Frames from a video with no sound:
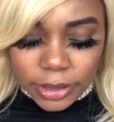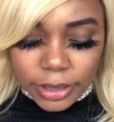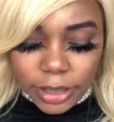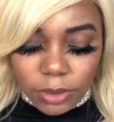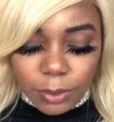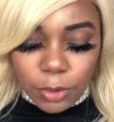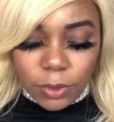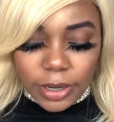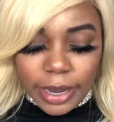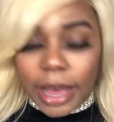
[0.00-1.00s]
That's what I'm
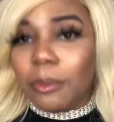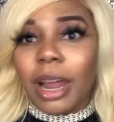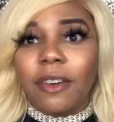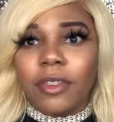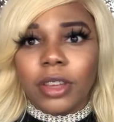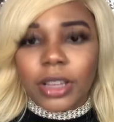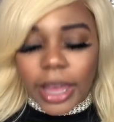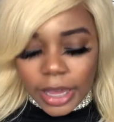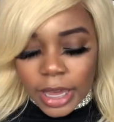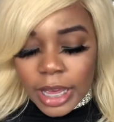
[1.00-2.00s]
doing now. But I feel
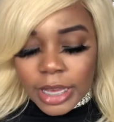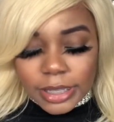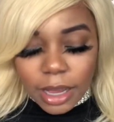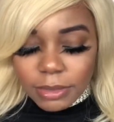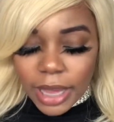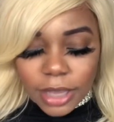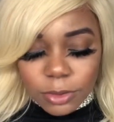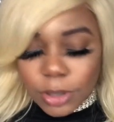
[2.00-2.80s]
like sometimes when